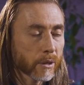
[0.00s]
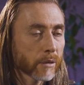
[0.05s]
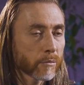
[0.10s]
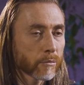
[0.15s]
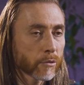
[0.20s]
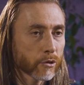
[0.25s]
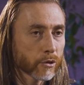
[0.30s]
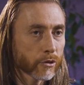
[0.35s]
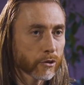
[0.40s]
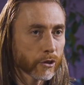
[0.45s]

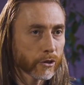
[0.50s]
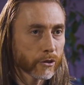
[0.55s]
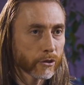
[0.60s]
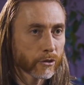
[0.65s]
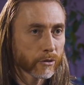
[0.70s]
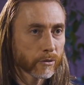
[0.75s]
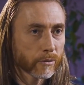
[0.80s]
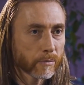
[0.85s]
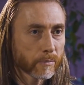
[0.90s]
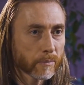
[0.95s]
otherwise
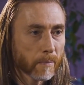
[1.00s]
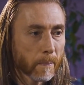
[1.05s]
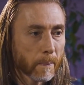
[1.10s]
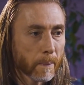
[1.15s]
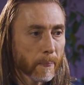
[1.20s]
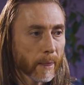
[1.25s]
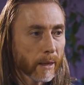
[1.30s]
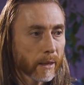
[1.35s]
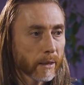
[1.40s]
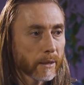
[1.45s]
it will be
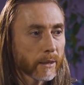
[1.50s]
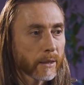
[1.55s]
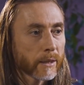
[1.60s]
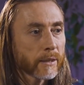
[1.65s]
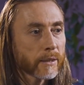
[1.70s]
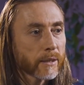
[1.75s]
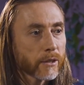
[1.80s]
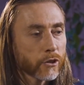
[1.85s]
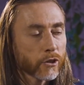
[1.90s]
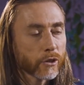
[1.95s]
very
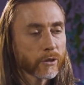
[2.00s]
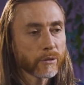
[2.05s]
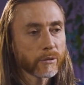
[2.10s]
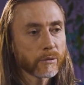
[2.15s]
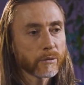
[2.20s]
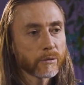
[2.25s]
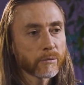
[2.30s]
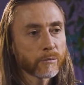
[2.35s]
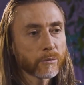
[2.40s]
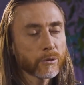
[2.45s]
difficult for
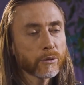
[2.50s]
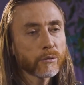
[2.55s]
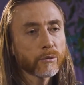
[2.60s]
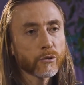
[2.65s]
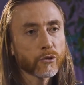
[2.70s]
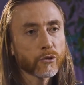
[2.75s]
them.